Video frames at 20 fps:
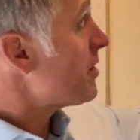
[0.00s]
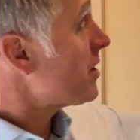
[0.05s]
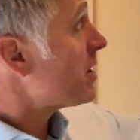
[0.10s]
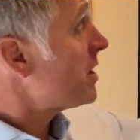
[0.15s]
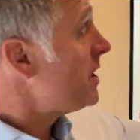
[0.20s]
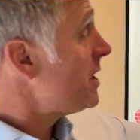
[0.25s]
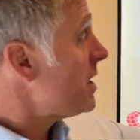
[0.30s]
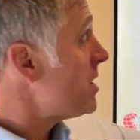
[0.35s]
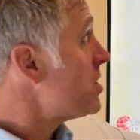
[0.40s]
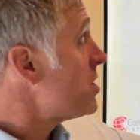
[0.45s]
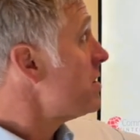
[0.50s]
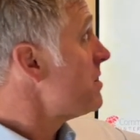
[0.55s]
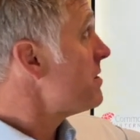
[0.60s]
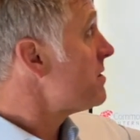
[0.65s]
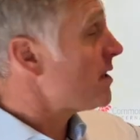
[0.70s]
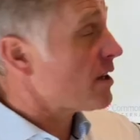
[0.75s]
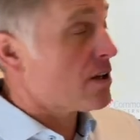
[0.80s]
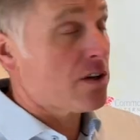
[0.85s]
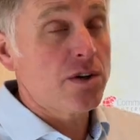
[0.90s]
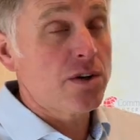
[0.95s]
conditions
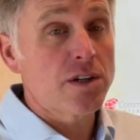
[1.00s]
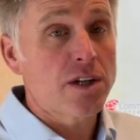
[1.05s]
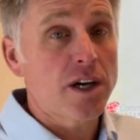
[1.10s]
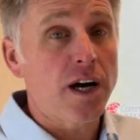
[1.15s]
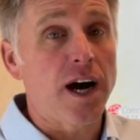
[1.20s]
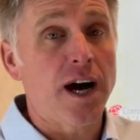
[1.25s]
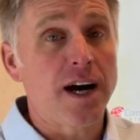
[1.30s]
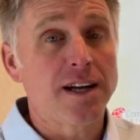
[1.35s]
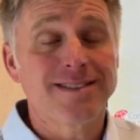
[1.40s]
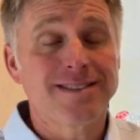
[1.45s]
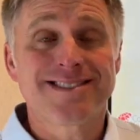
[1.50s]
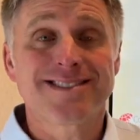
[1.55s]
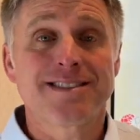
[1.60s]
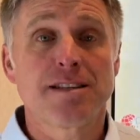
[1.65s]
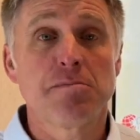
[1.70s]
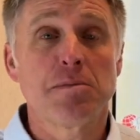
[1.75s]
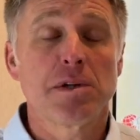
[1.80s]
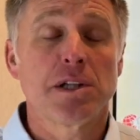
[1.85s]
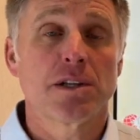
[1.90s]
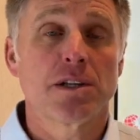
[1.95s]
that could cause
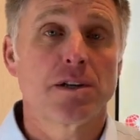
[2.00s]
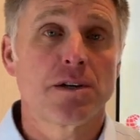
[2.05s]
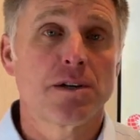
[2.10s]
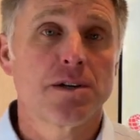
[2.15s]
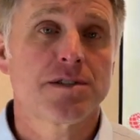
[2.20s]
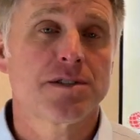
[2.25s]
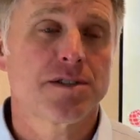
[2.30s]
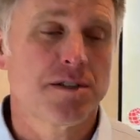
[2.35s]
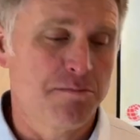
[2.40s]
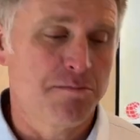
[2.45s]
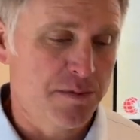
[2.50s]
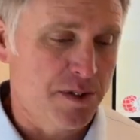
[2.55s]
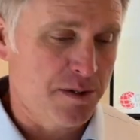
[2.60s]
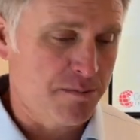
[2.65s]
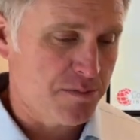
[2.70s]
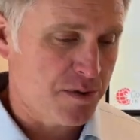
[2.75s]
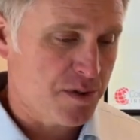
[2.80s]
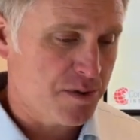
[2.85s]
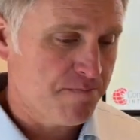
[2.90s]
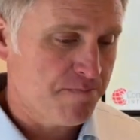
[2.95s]
similar
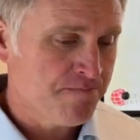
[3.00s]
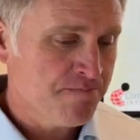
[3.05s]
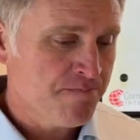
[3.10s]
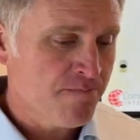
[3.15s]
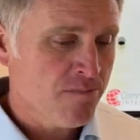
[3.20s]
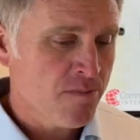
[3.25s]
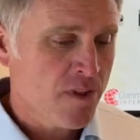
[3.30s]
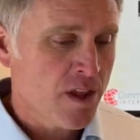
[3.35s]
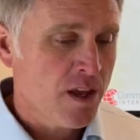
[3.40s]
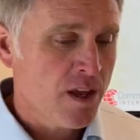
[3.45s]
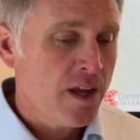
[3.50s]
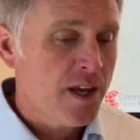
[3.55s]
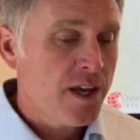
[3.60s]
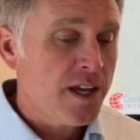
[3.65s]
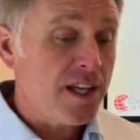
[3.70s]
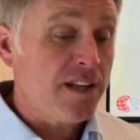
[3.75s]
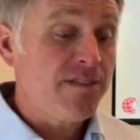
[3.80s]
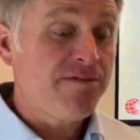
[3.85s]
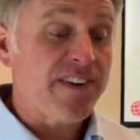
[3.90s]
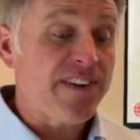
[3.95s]
symptoms.
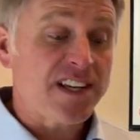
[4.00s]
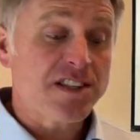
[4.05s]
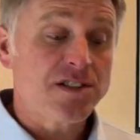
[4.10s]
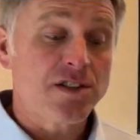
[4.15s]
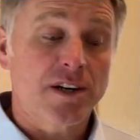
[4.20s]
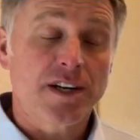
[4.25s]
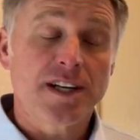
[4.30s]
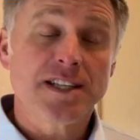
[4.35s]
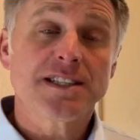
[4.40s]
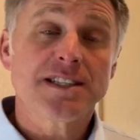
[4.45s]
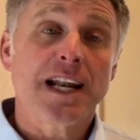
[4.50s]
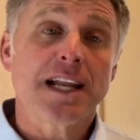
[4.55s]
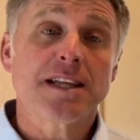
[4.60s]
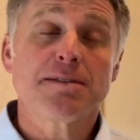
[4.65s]
Infecciones de las